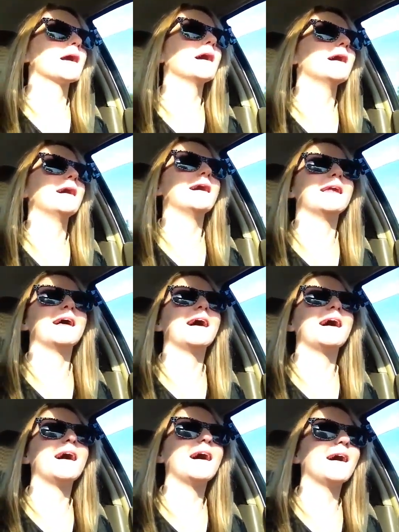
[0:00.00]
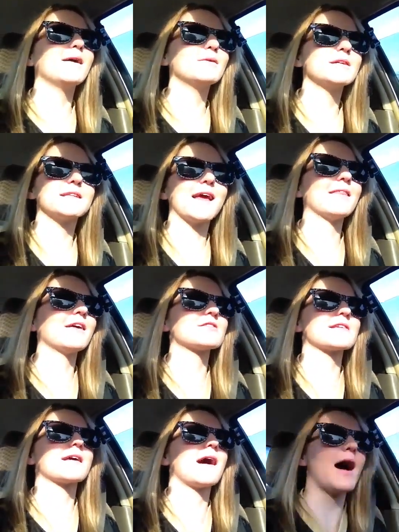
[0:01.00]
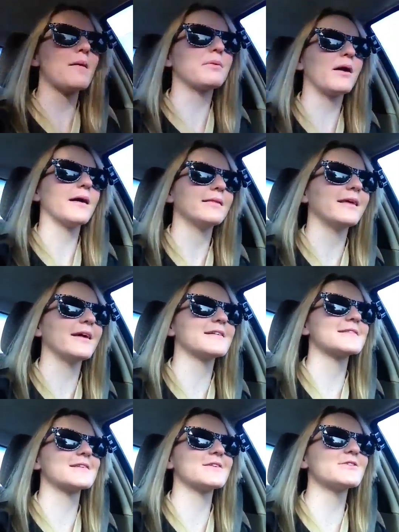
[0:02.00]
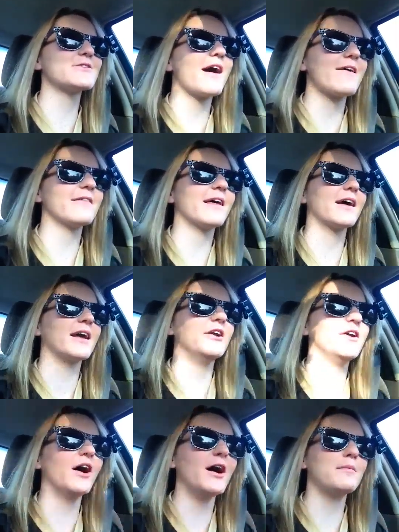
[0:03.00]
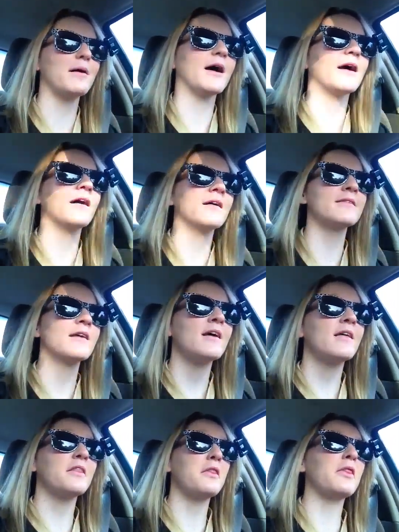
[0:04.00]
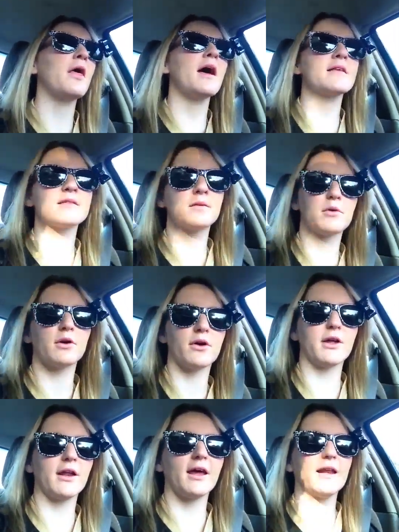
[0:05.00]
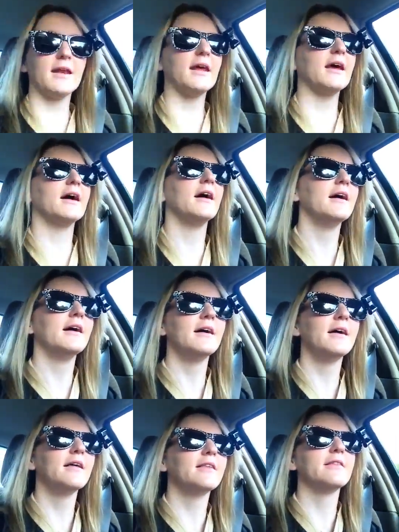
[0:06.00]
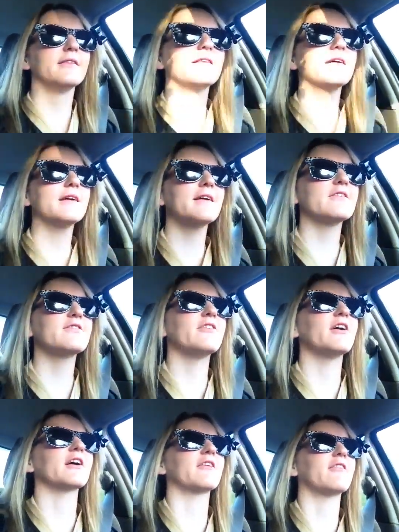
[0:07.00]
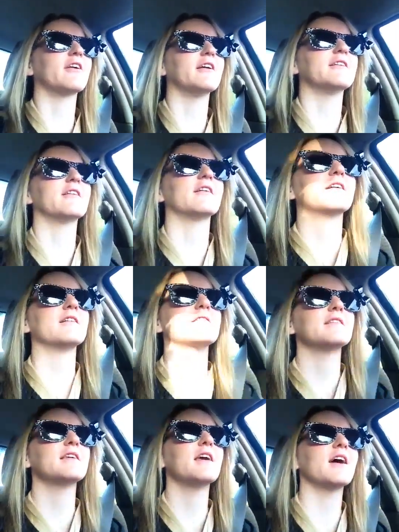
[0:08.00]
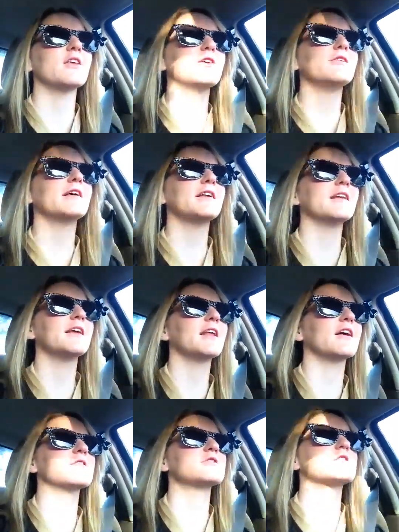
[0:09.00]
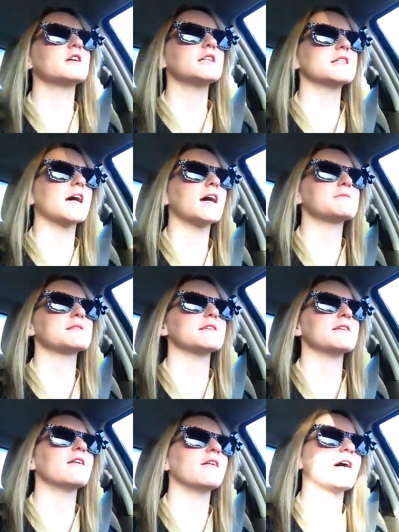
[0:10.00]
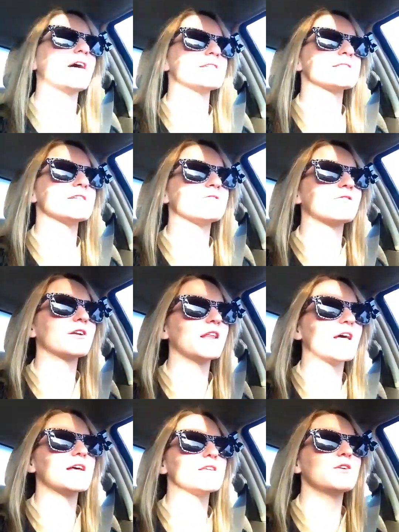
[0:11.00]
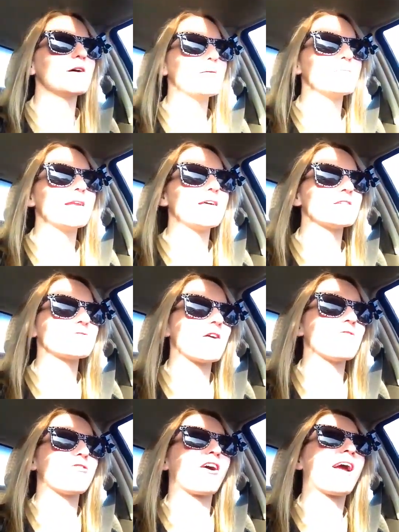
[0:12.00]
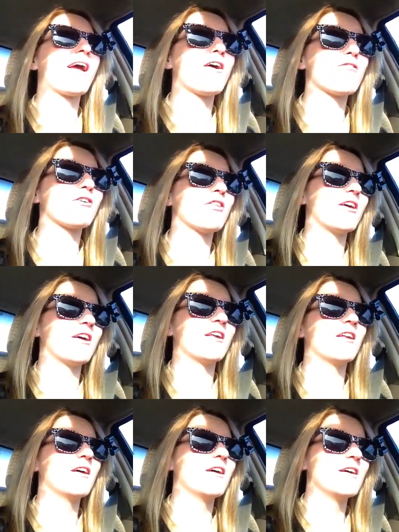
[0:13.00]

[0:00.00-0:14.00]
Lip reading: god. I wish, and there's a cop right there, so you're driving like a dumbass. That's a brilliant idea. These fucking retards. Yeah, you need to get on treetops, and your ass didn't realize, you ain't been down this road forever then.